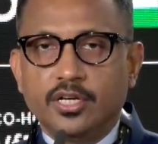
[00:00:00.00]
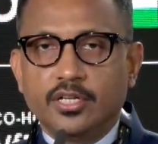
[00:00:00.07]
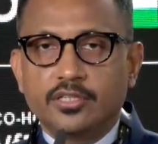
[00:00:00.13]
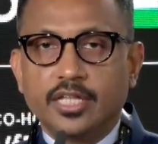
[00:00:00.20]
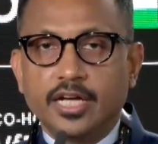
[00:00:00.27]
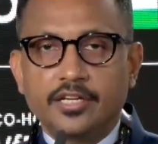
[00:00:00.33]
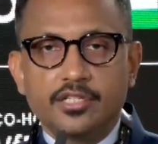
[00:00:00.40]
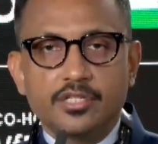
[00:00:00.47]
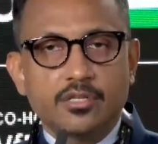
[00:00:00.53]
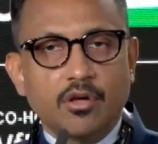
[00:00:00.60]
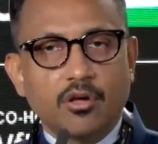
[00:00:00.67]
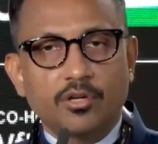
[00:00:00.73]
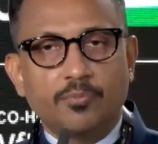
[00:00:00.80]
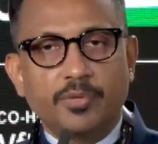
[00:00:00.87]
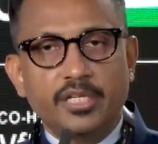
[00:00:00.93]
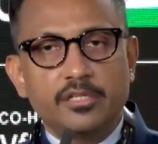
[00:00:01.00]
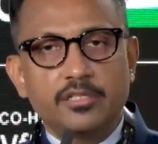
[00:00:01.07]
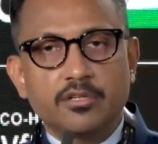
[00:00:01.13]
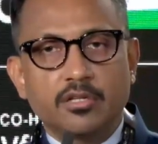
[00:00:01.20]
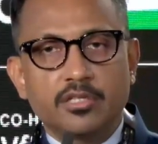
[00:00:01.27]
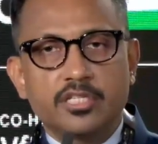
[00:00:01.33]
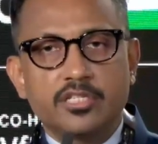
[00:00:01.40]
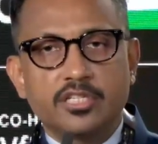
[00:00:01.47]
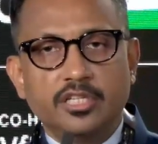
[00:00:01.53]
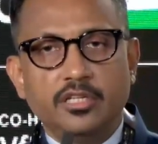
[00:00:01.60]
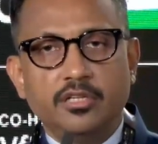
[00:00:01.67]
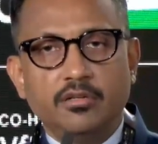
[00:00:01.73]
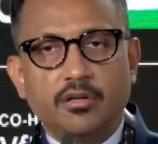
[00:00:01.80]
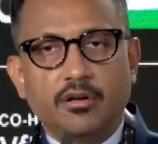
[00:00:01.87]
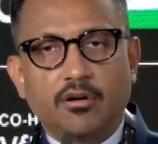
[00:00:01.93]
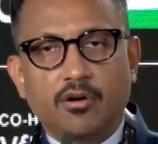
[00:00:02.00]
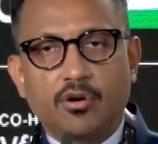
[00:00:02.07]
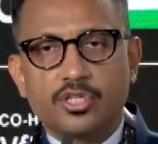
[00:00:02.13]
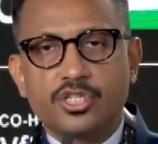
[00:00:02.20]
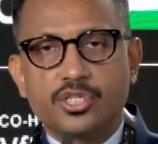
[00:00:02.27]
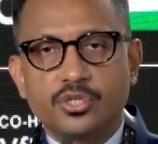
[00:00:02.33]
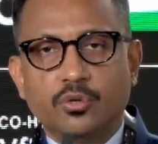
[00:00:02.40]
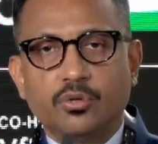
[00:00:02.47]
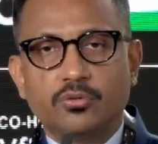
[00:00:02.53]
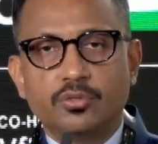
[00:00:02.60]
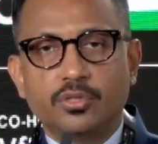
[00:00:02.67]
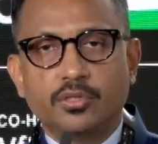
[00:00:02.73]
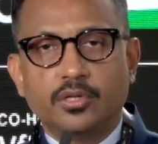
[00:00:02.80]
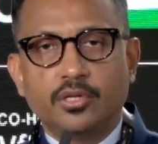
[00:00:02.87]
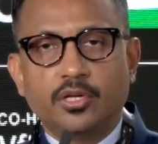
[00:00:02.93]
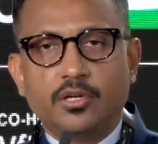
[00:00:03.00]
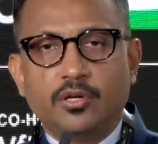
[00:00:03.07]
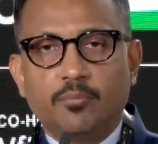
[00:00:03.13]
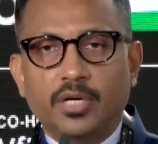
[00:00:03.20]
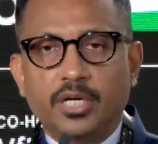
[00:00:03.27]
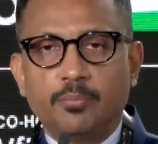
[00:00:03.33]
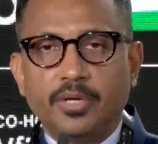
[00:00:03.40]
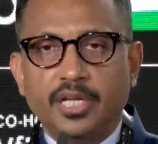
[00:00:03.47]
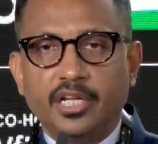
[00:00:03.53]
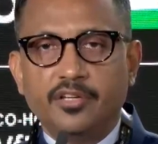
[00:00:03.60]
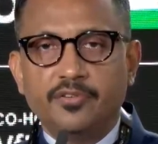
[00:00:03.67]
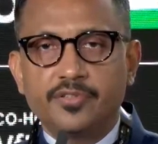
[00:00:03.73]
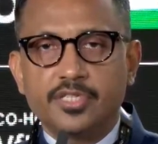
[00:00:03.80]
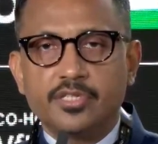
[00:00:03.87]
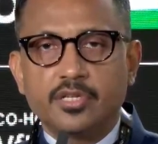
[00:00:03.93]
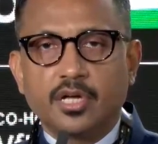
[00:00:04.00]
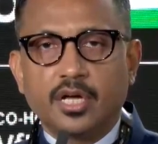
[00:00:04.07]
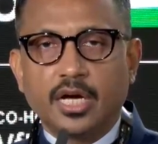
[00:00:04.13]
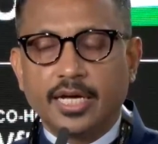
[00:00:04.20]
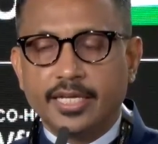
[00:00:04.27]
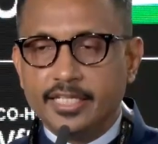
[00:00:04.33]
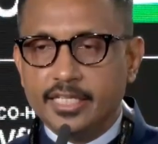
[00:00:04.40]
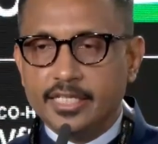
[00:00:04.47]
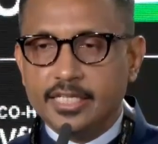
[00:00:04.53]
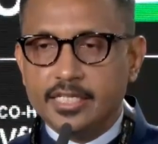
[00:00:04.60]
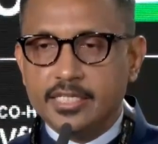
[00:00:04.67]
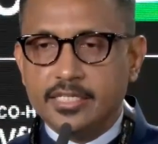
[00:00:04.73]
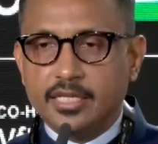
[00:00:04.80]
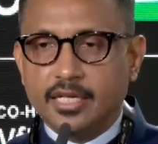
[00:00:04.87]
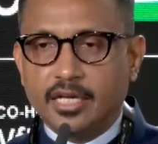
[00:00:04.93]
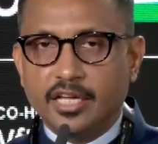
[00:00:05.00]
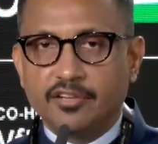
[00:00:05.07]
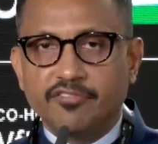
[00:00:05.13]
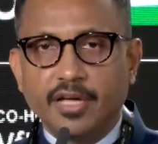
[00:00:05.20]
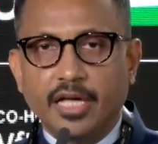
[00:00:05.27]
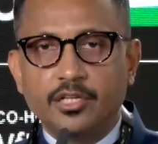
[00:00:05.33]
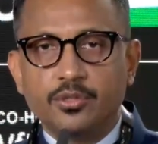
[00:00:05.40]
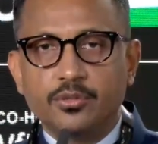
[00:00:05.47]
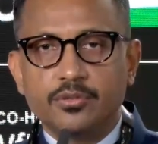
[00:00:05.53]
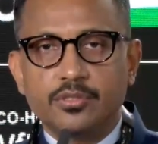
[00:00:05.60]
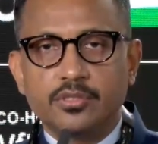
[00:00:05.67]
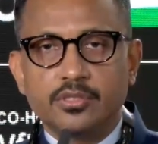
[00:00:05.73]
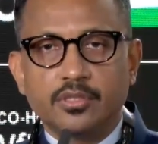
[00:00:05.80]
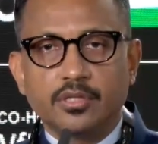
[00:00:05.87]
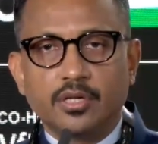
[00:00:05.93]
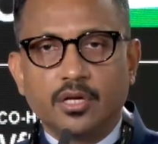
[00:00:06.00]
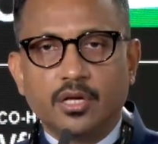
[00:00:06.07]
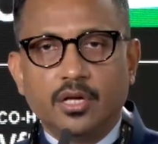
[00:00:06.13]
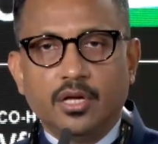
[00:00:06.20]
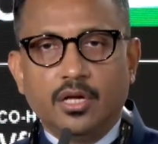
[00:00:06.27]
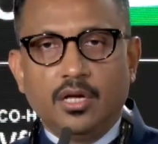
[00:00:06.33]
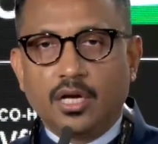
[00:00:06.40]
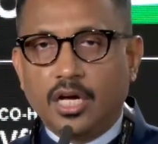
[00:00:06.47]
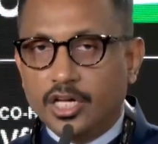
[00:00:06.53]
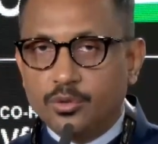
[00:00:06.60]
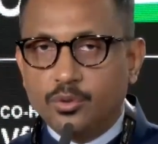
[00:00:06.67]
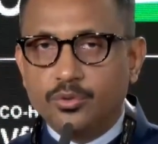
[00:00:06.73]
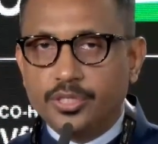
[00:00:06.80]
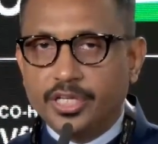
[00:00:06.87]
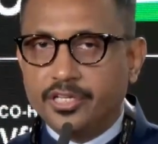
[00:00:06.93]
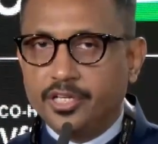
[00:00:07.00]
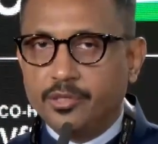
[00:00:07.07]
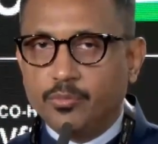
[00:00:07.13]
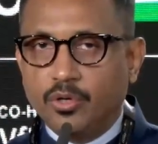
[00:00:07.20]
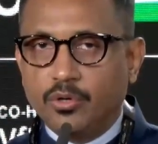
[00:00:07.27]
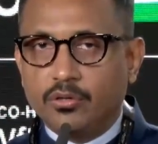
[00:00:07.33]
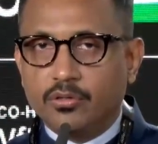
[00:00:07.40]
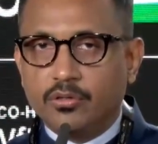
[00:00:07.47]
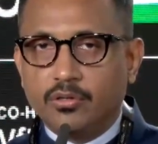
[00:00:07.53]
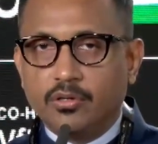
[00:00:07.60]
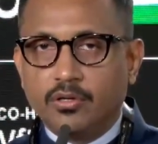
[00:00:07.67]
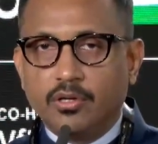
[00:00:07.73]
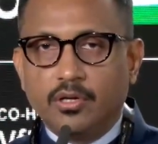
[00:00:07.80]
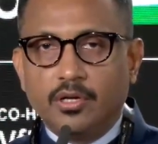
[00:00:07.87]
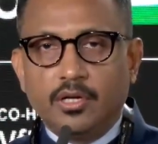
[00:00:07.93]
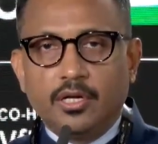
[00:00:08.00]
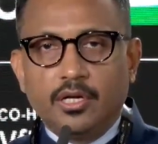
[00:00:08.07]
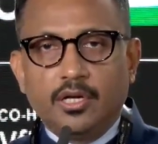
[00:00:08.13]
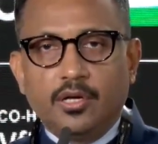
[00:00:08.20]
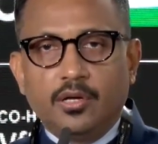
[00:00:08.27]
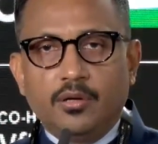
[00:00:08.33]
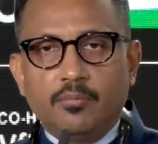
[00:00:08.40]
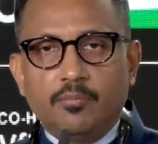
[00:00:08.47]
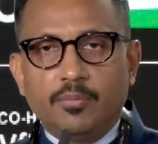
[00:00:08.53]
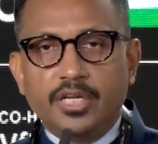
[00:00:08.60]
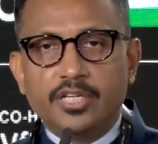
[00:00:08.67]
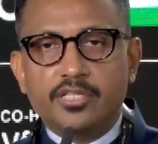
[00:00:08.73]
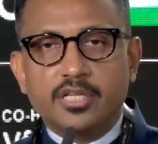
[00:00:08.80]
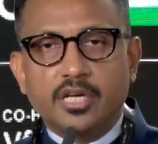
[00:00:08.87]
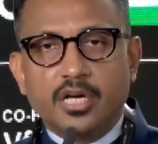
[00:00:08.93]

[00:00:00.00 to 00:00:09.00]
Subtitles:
that is not built on steel or stone, but beliefs, ideas, and values. I couldn't agree more. Minister